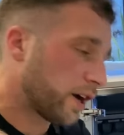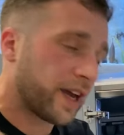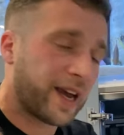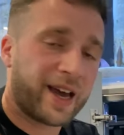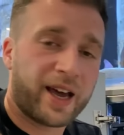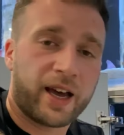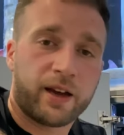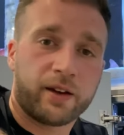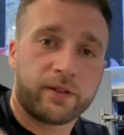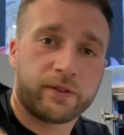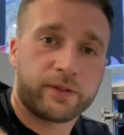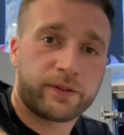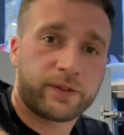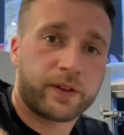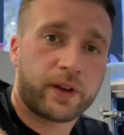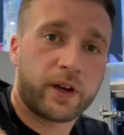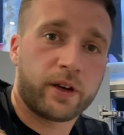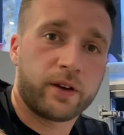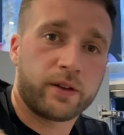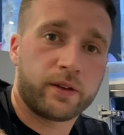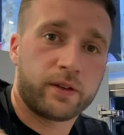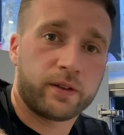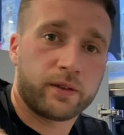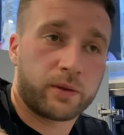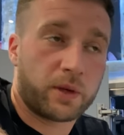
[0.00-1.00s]
have
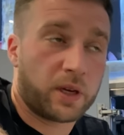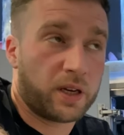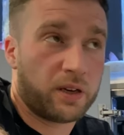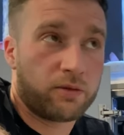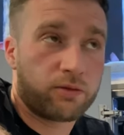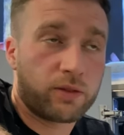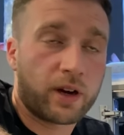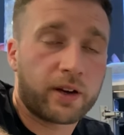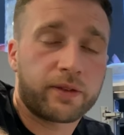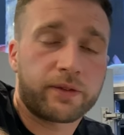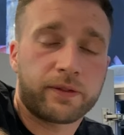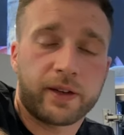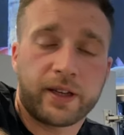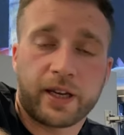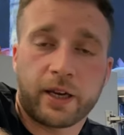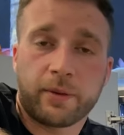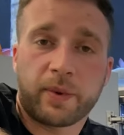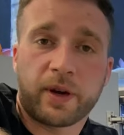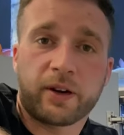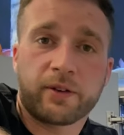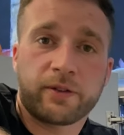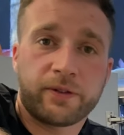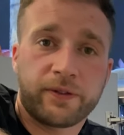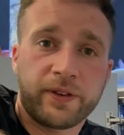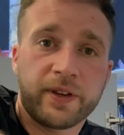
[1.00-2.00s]
roughly
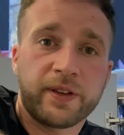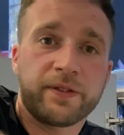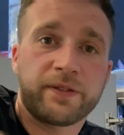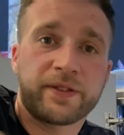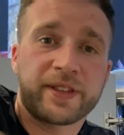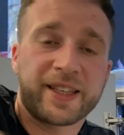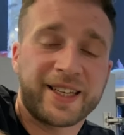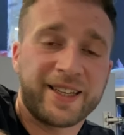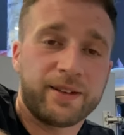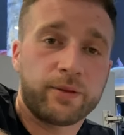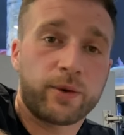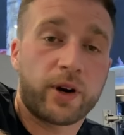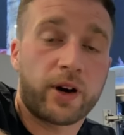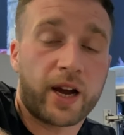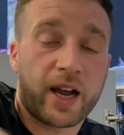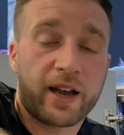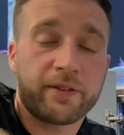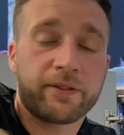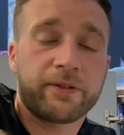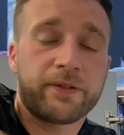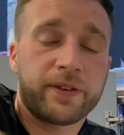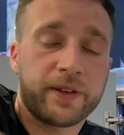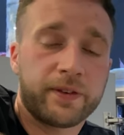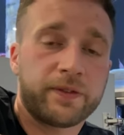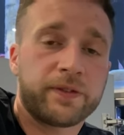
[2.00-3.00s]
about 50, well I have
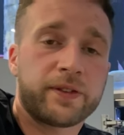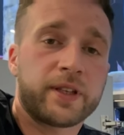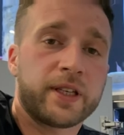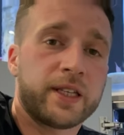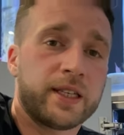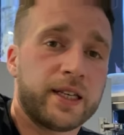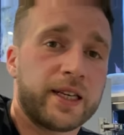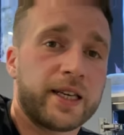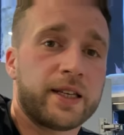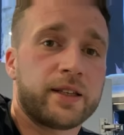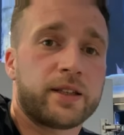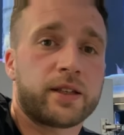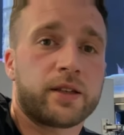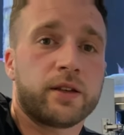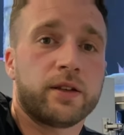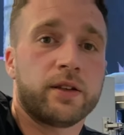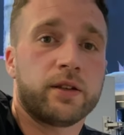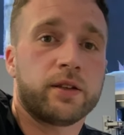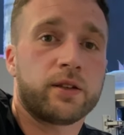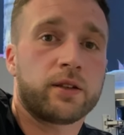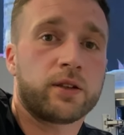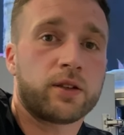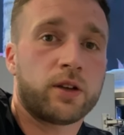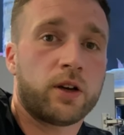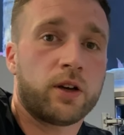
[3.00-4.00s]
50
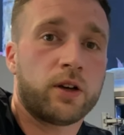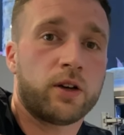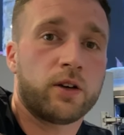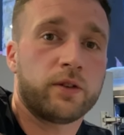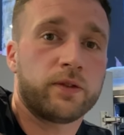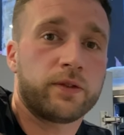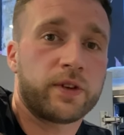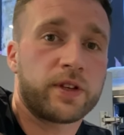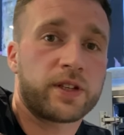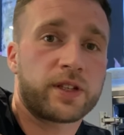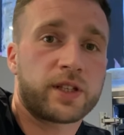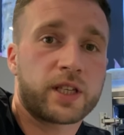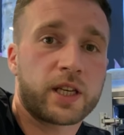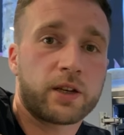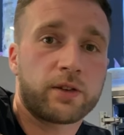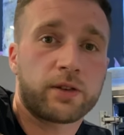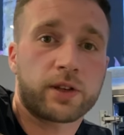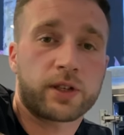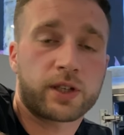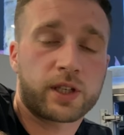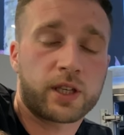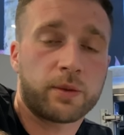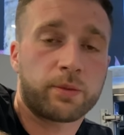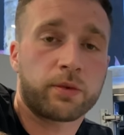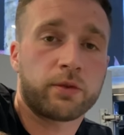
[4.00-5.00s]
litres of Sera
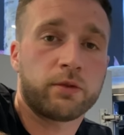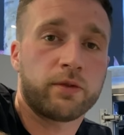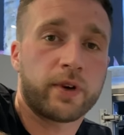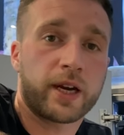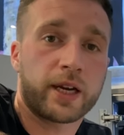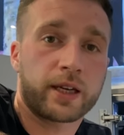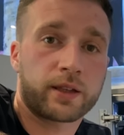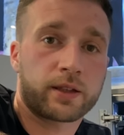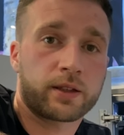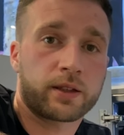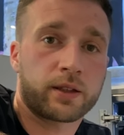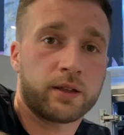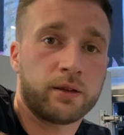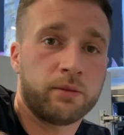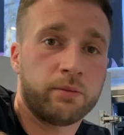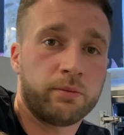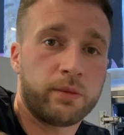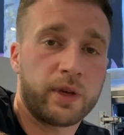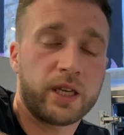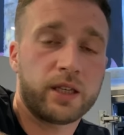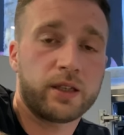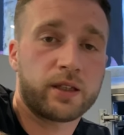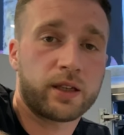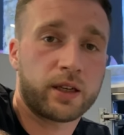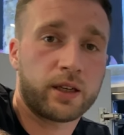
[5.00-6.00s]
Siporax
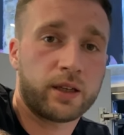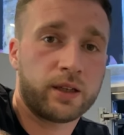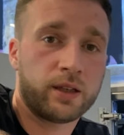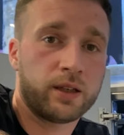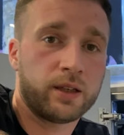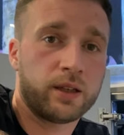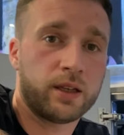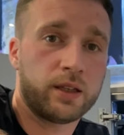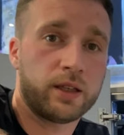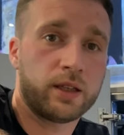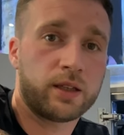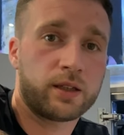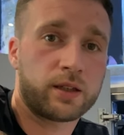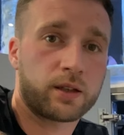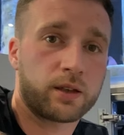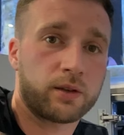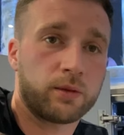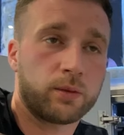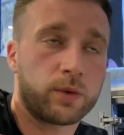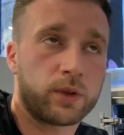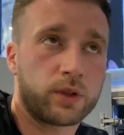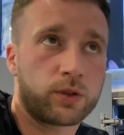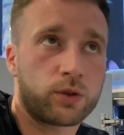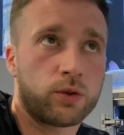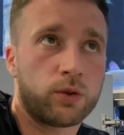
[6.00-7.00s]
media in this, so
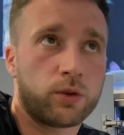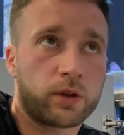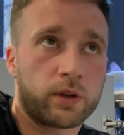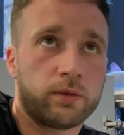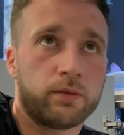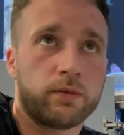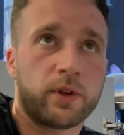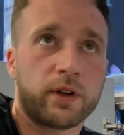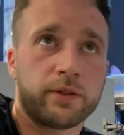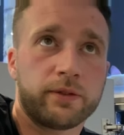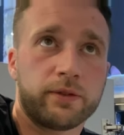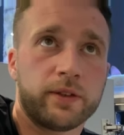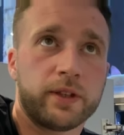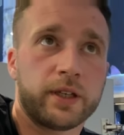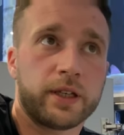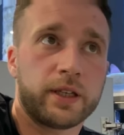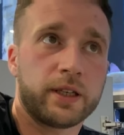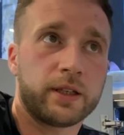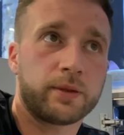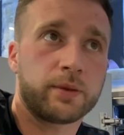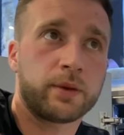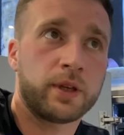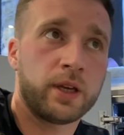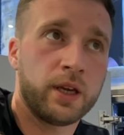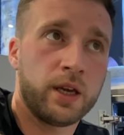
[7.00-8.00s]
we're talking roughly,
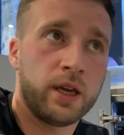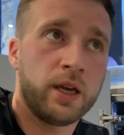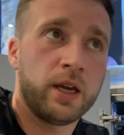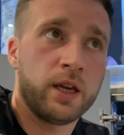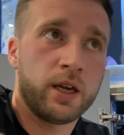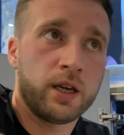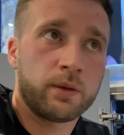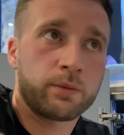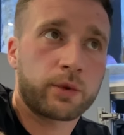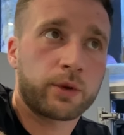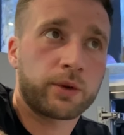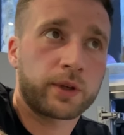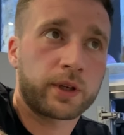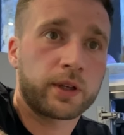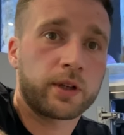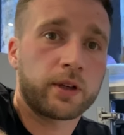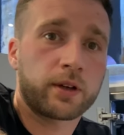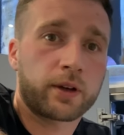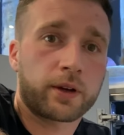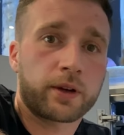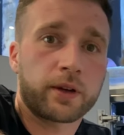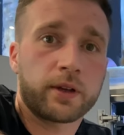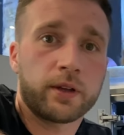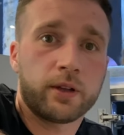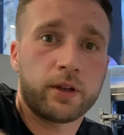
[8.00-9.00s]
probably
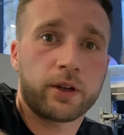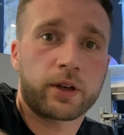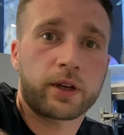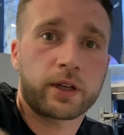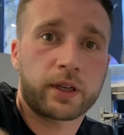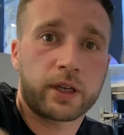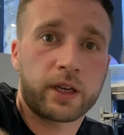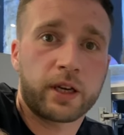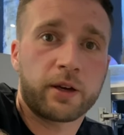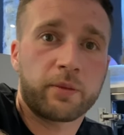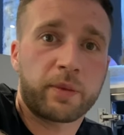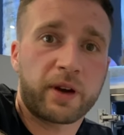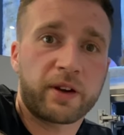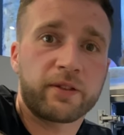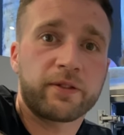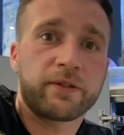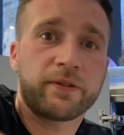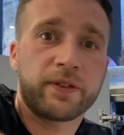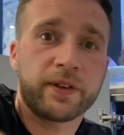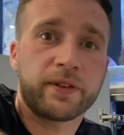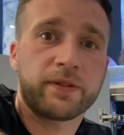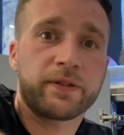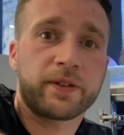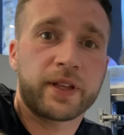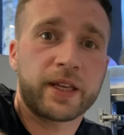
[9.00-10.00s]
look at, looking at about
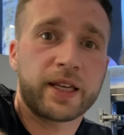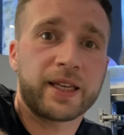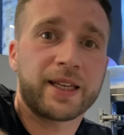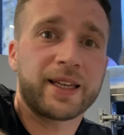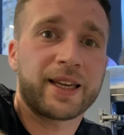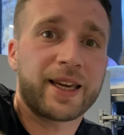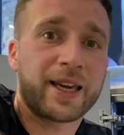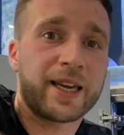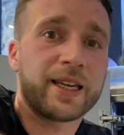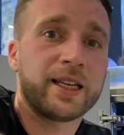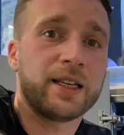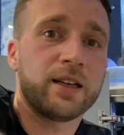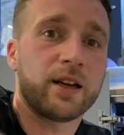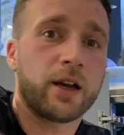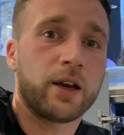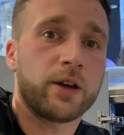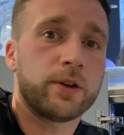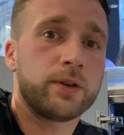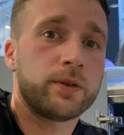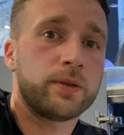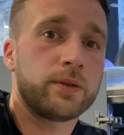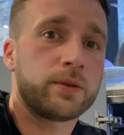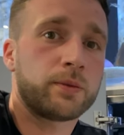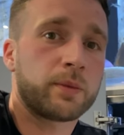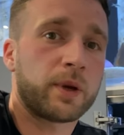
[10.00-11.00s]
15
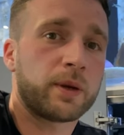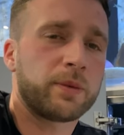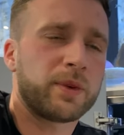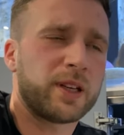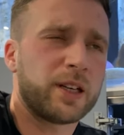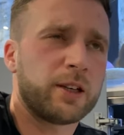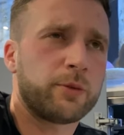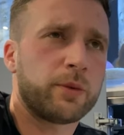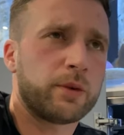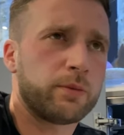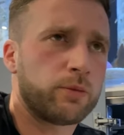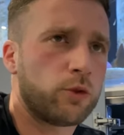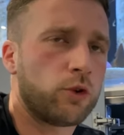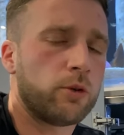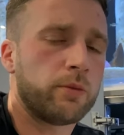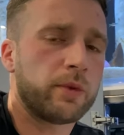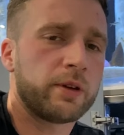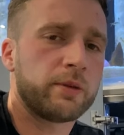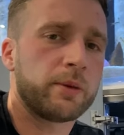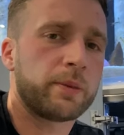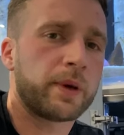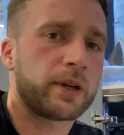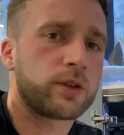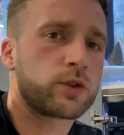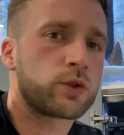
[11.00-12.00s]
kilos, maybe a little bit more,
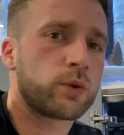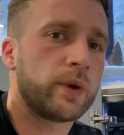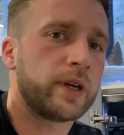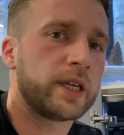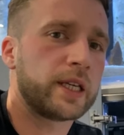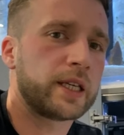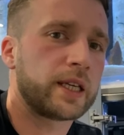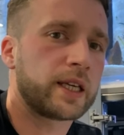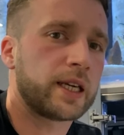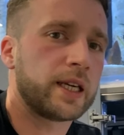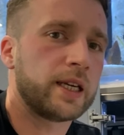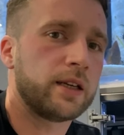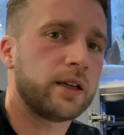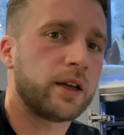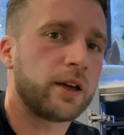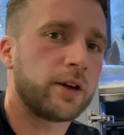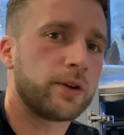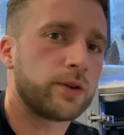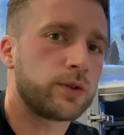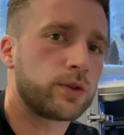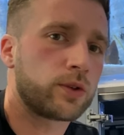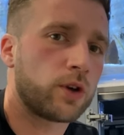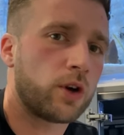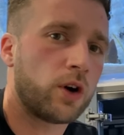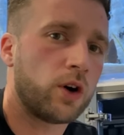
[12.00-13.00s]
maybe about 20
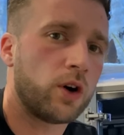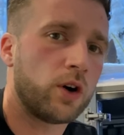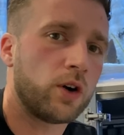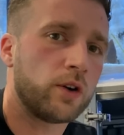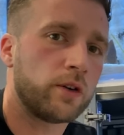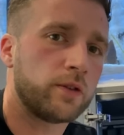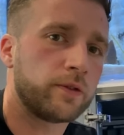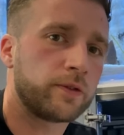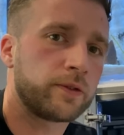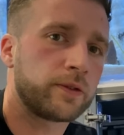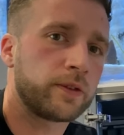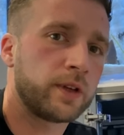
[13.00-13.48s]
kilos of